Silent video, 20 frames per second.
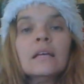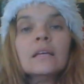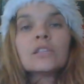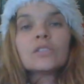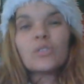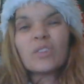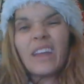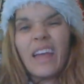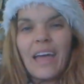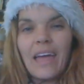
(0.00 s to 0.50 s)

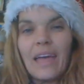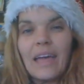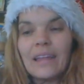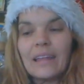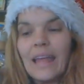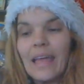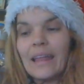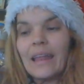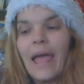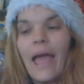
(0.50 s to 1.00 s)
so
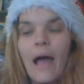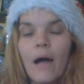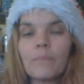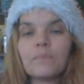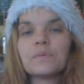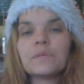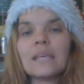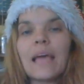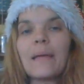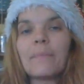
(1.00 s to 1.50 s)
it
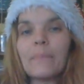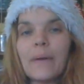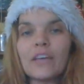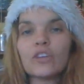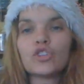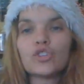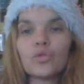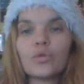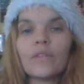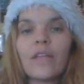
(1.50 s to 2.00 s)
helps and
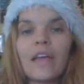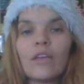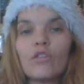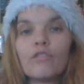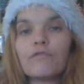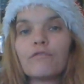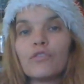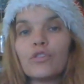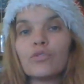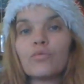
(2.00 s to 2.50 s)
makes sure that
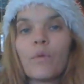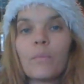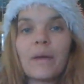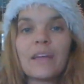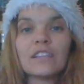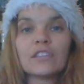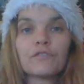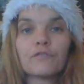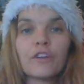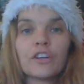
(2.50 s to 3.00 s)
your food
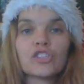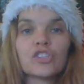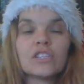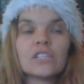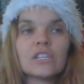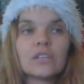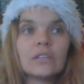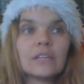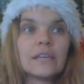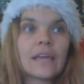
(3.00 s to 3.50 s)
remains fresh
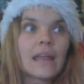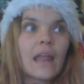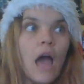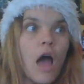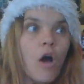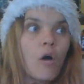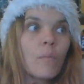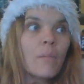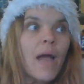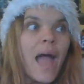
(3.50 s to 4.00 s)
until you get
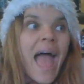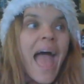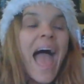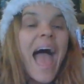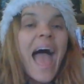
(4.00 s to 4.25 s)
home.